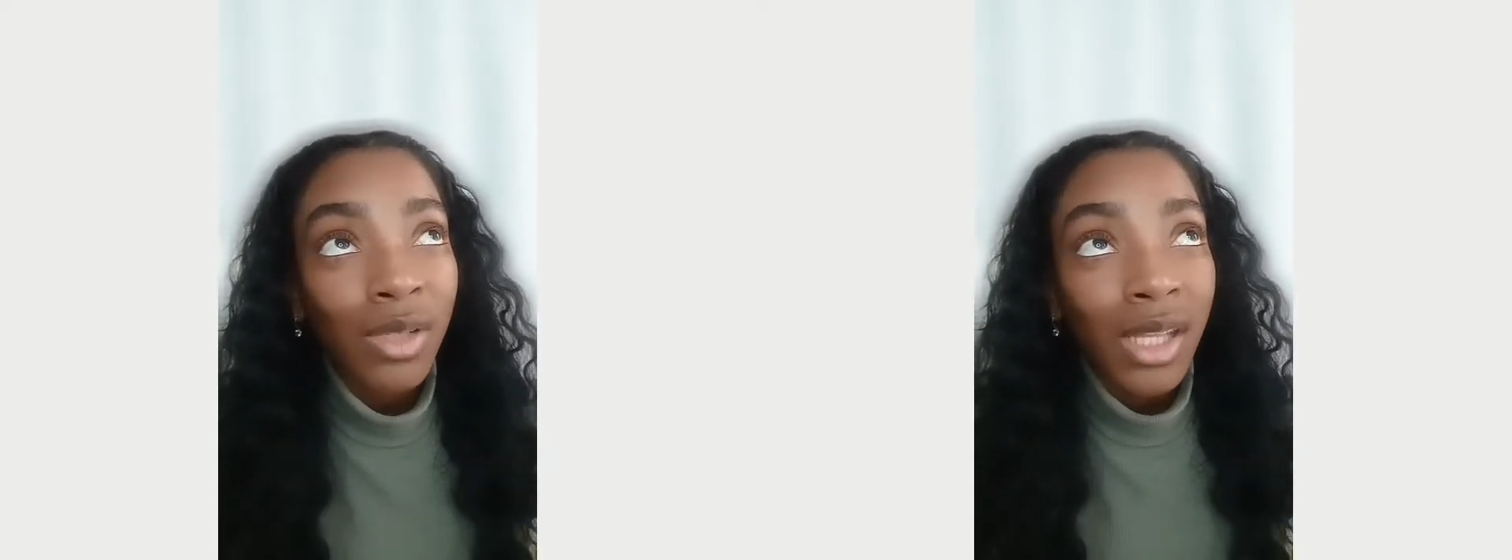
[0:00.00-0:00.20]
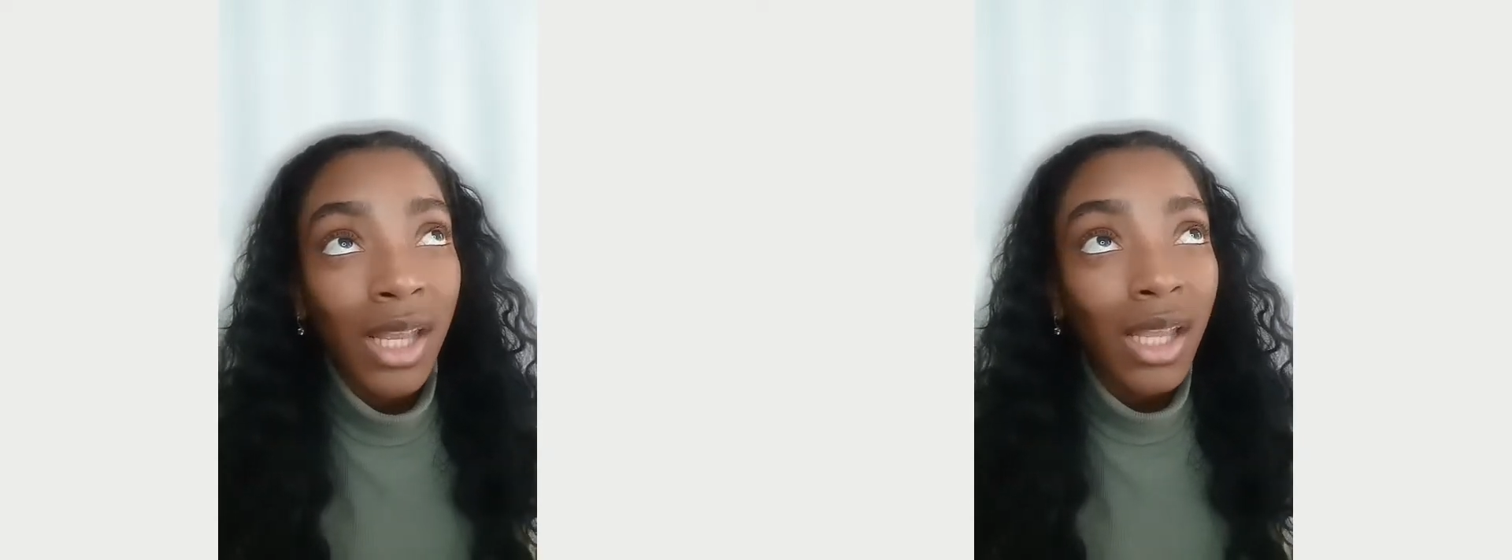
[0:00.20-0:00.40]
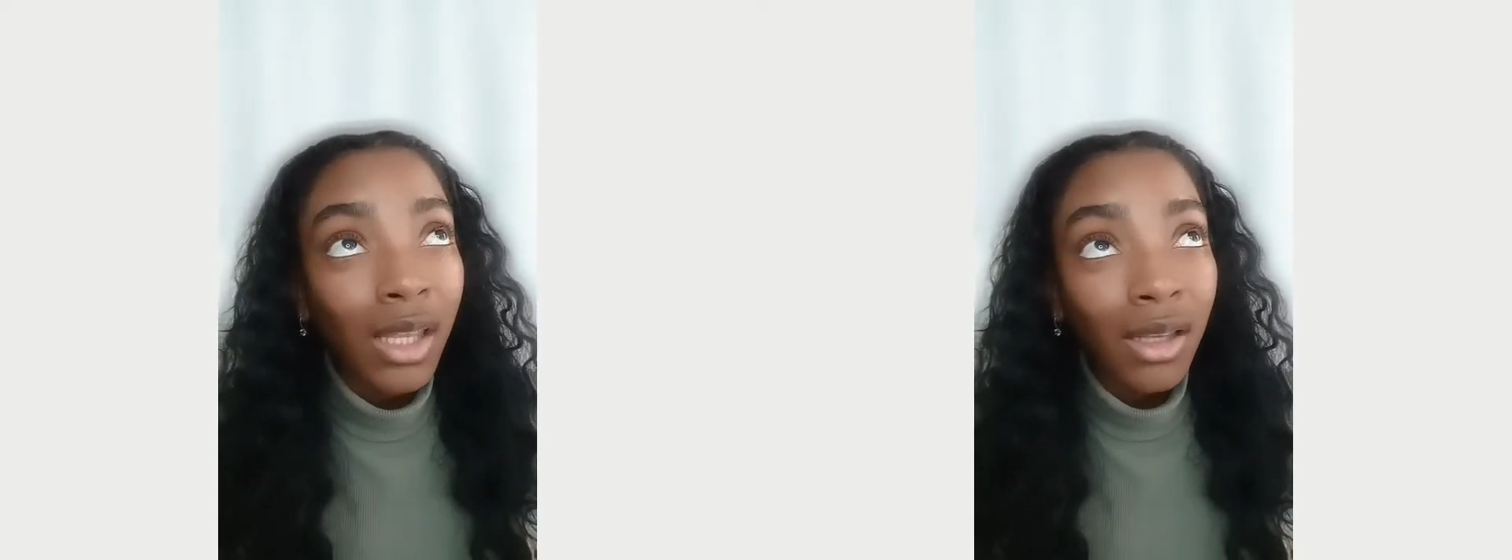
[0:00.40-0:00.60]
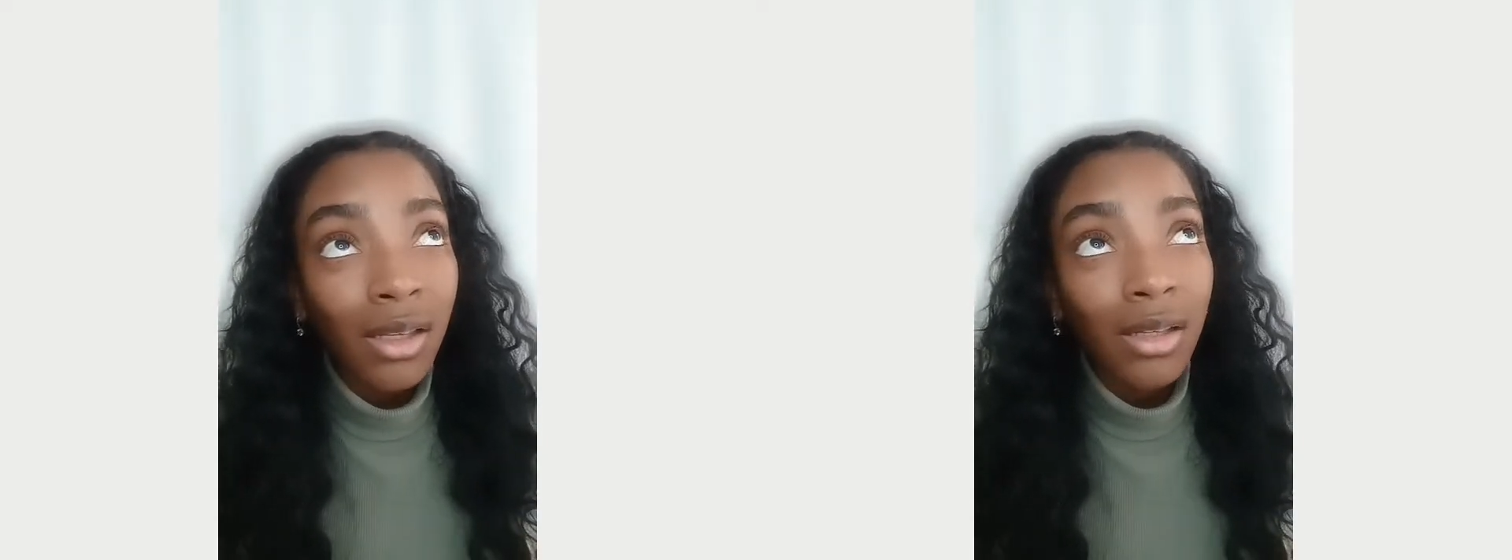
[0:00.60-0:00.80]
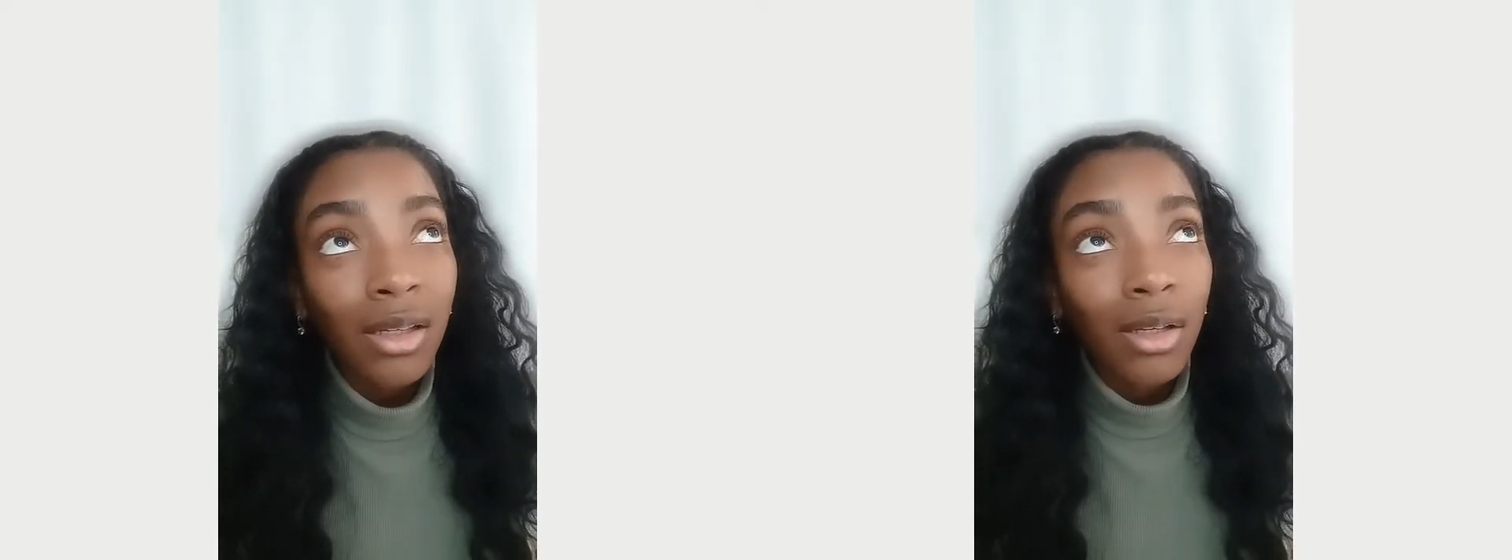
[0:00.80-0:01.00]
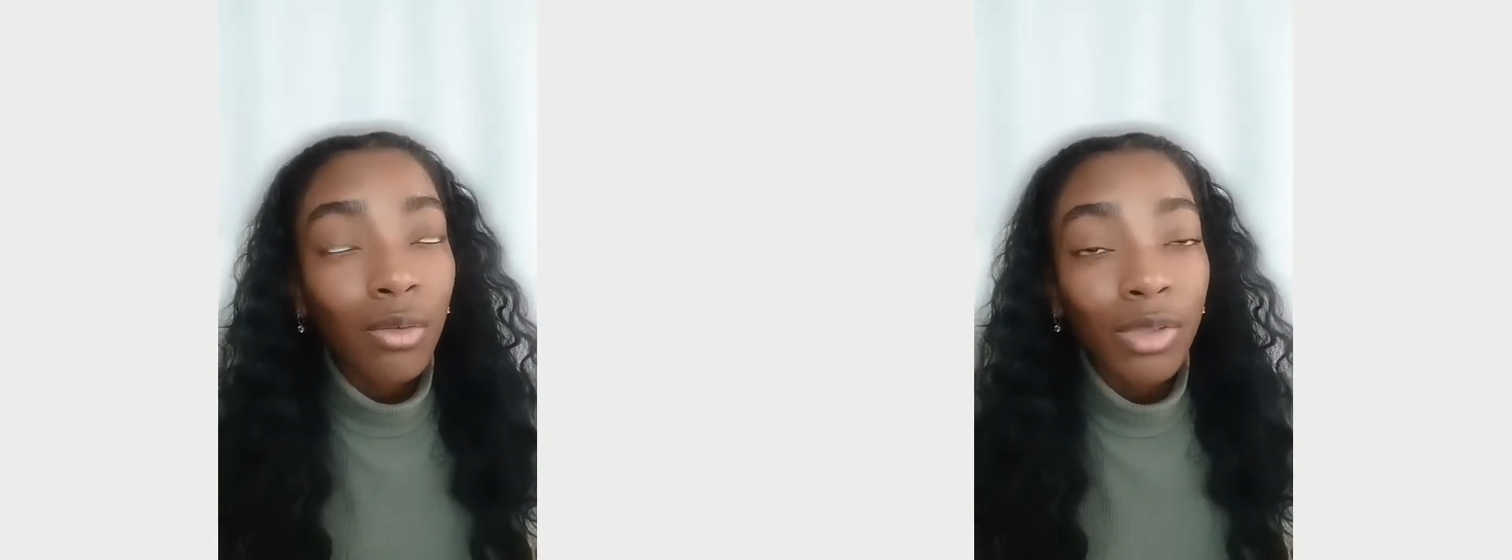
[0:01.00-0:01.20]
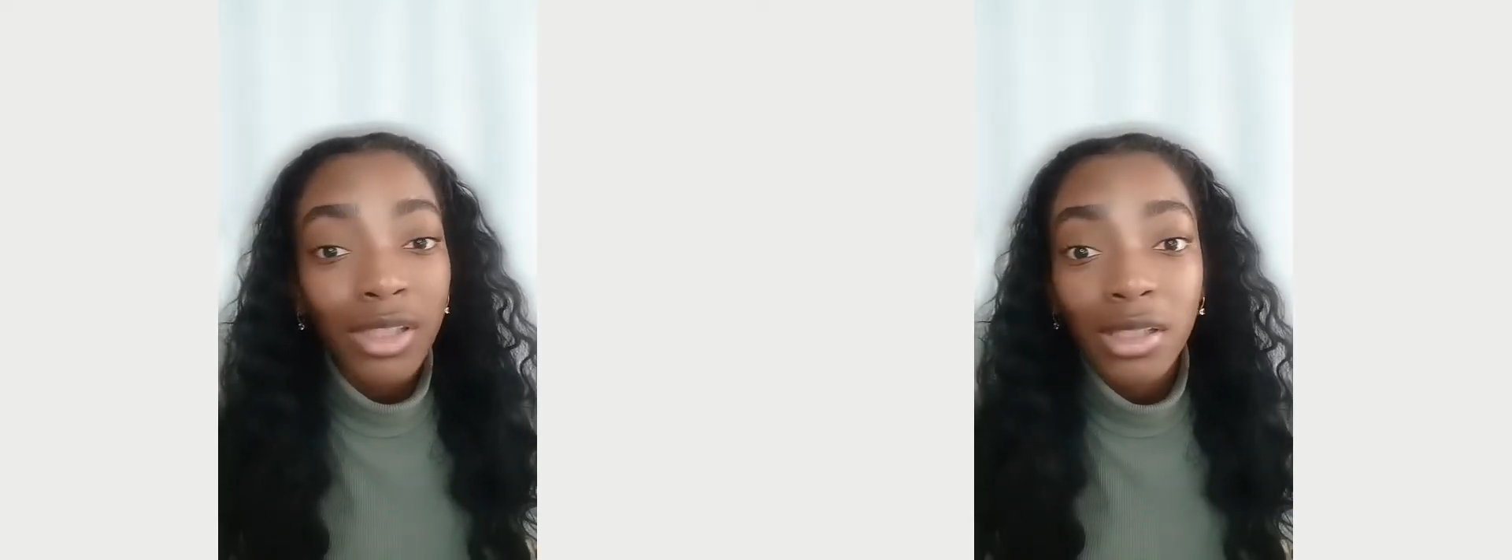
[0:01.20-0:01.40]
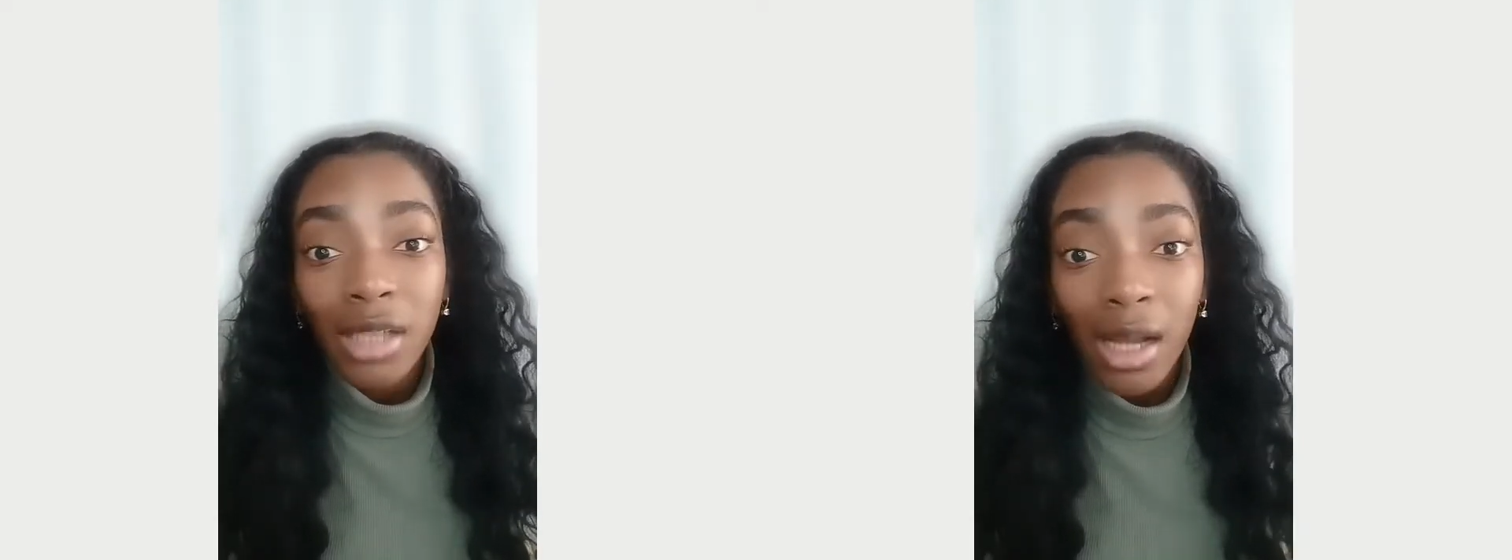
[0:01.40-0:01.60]
hanging was
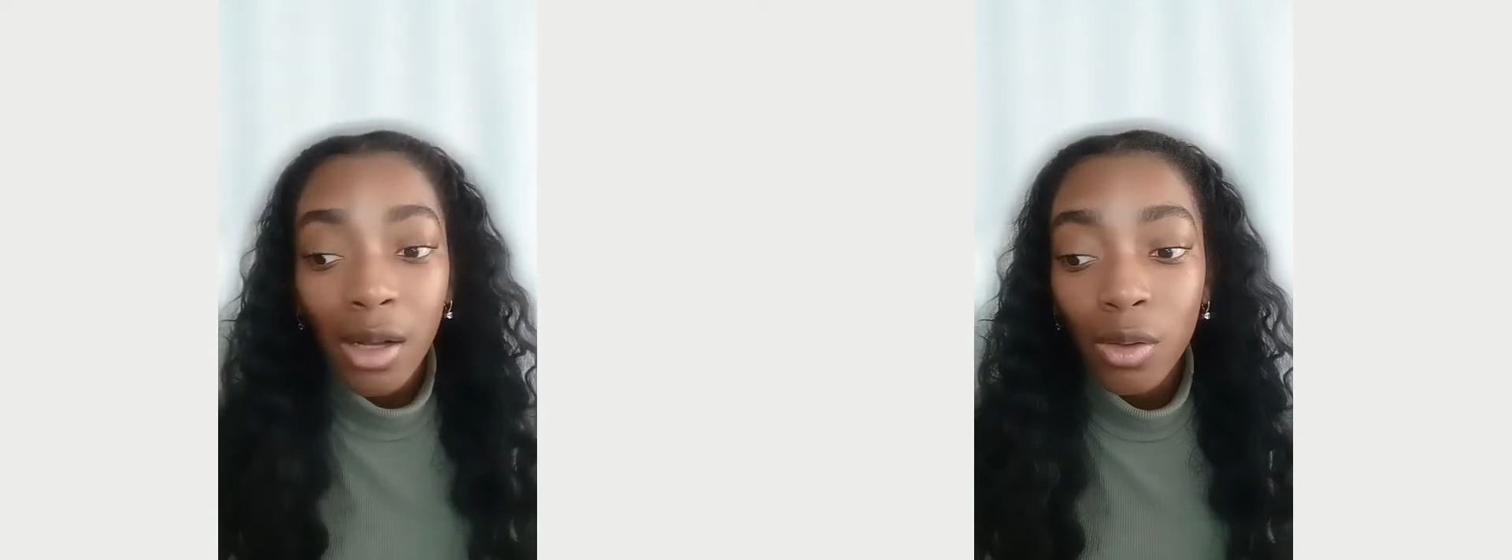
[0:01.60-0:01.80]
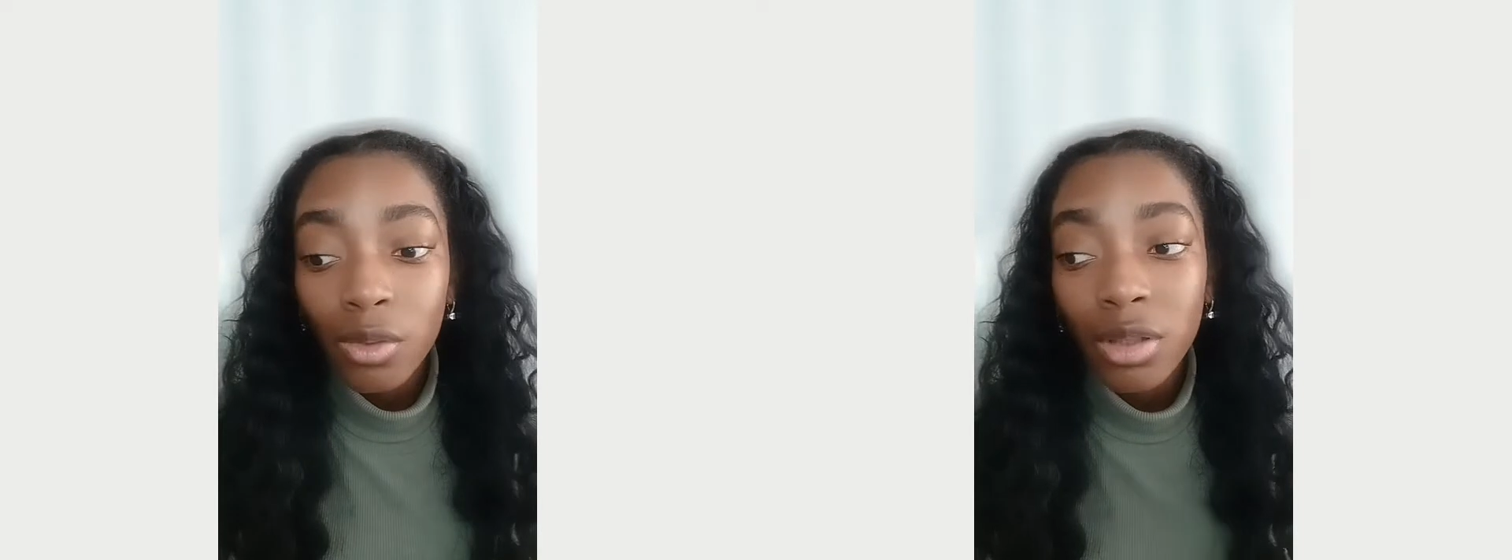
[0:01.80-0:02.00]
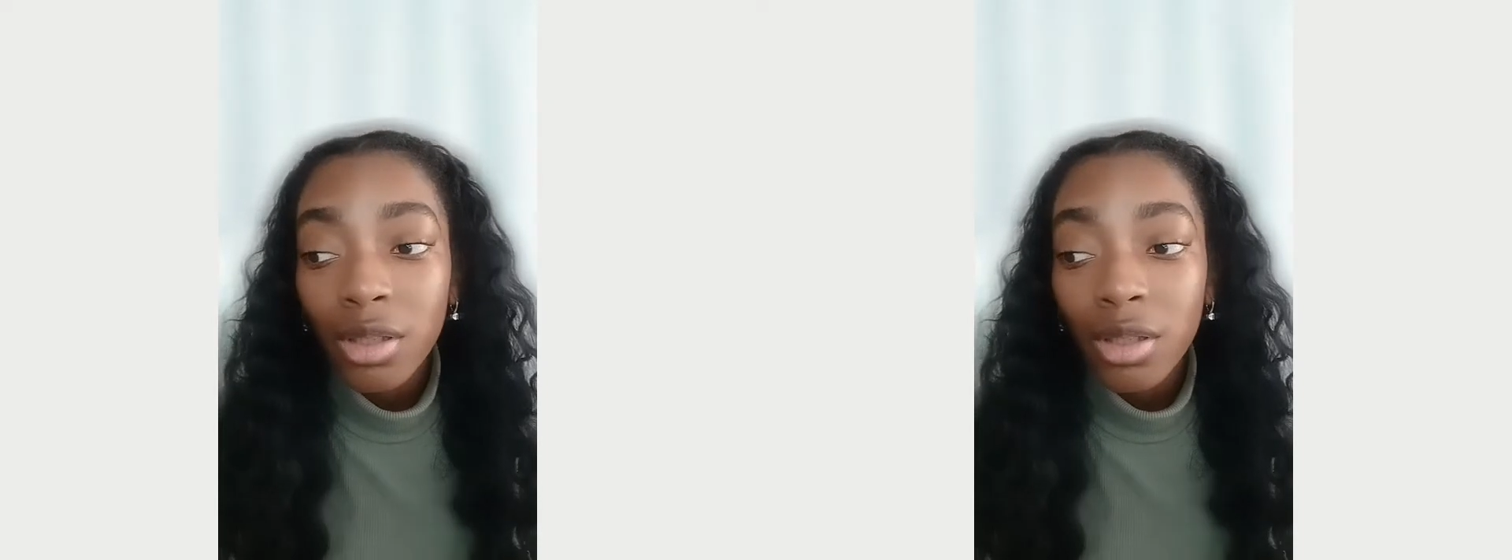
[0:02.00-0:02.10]
down.